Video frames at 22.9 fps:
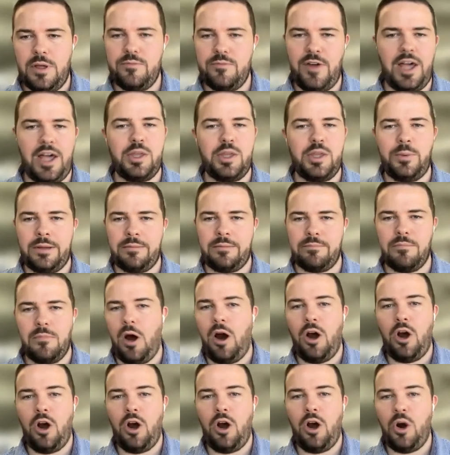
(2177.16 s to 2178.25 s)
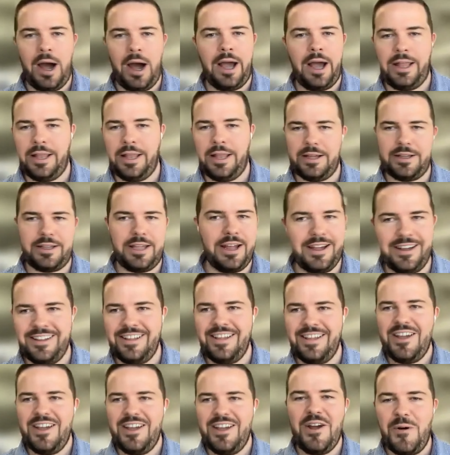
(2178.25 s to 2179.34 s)
Valuing ROI,
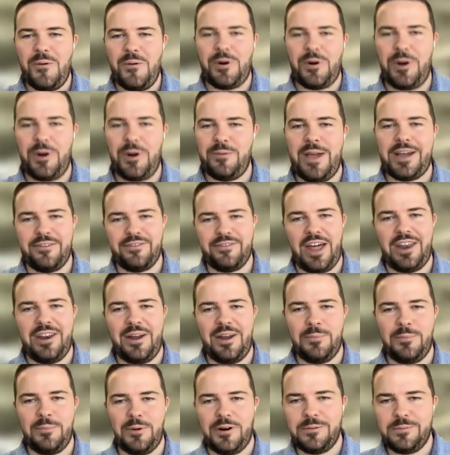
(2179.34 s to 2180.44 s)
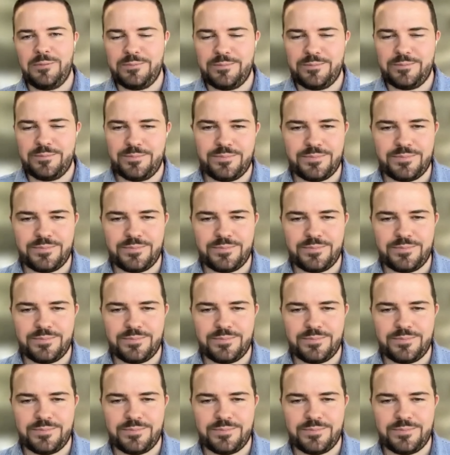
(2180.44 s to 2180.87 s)
what do you make of that number?